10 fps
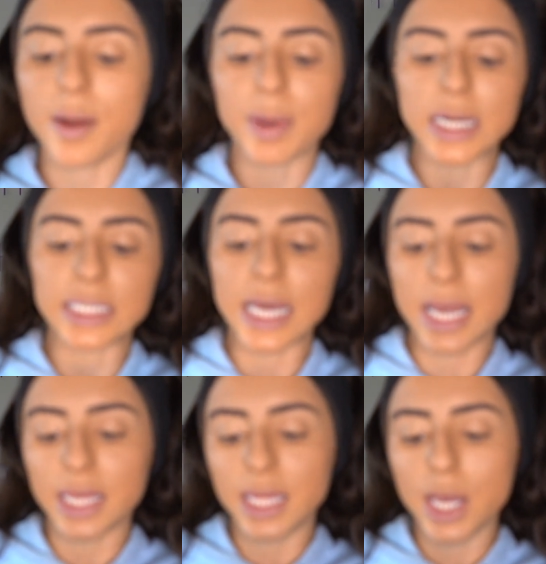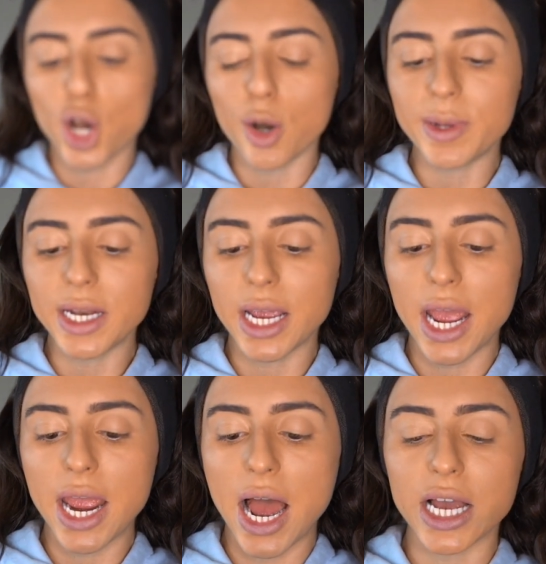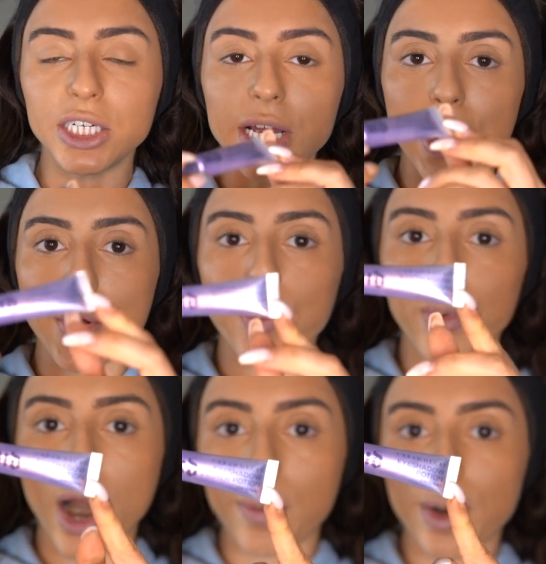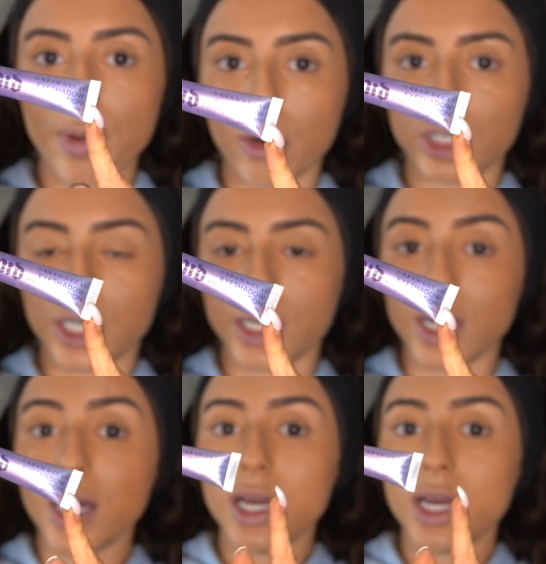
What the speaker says: I'm gonna take the Urban Decay Eyeshadow Primer Potion